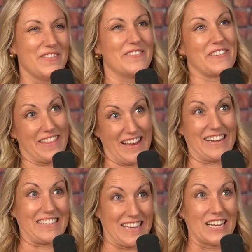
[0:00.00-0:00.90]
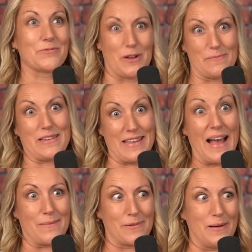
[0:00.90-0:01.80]
remember that exact one, but
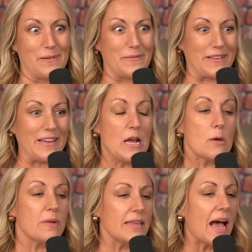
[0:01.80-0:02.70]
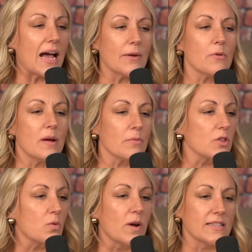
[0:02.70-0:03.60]
yeah, probably. But yeah, I
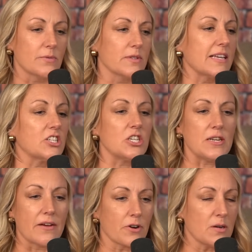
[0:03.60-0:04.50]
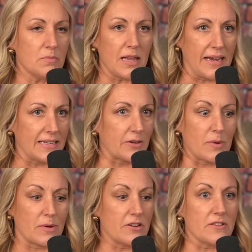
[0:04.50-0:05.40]
remember the ones It was like she never complained. I
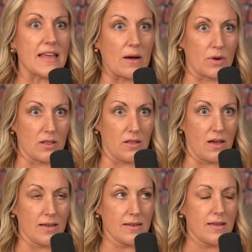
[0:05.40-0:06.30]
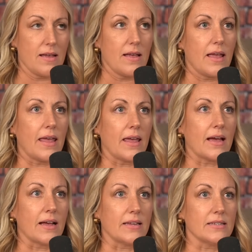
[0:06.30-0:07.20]
remember hearing that one a lot,
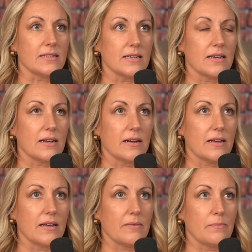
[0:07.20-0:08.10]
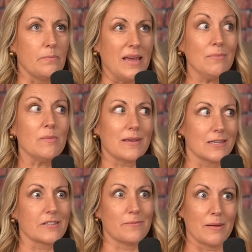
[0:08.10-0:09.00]
and maybe
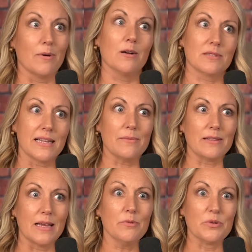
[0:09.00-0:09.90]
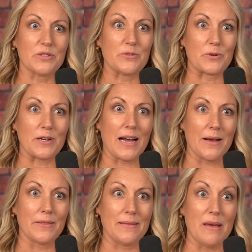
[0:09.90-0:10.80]
because of my mom's Laman Lemuel story,
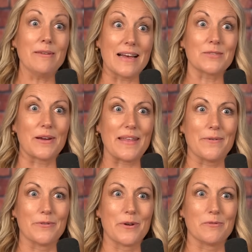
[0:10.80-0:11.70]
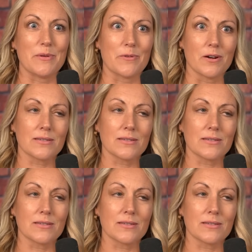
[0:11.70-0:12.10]
I, maybe that's why that one rubbed me wrong.